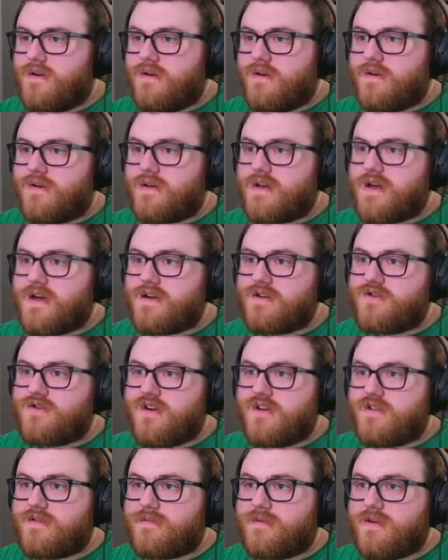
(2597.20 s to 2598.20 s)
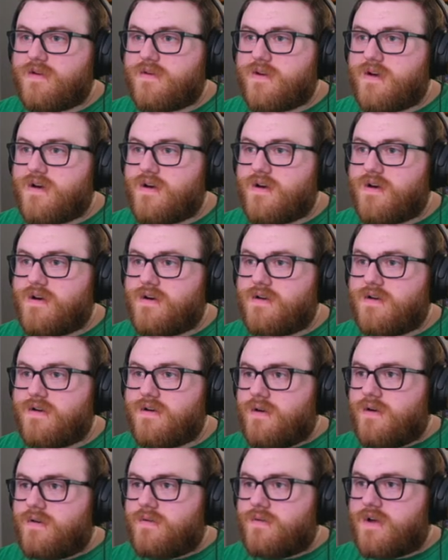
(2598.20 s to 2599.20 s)
Okay, transmuter.
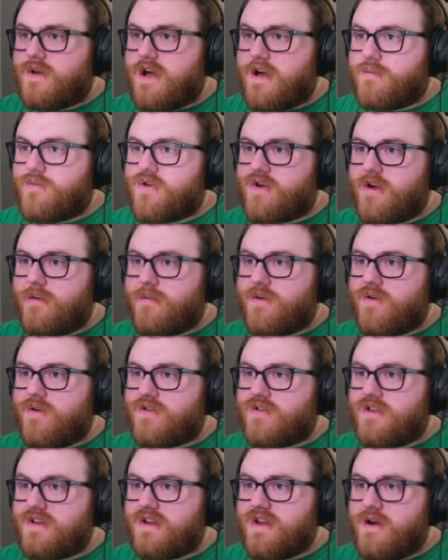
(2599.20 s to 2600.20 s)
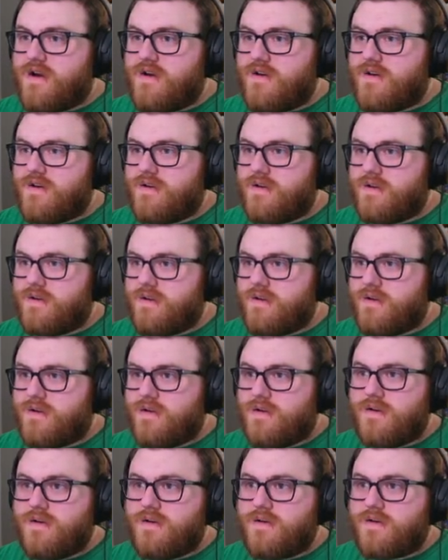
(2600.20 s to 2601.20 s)
We got more chemicals in here.
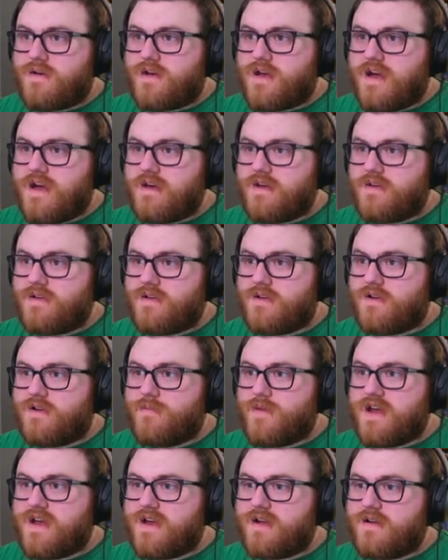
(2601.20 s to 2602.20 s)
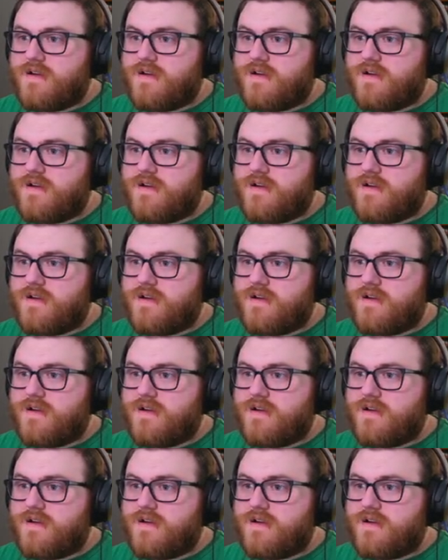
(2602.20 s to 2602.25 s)
Okay, a little bit.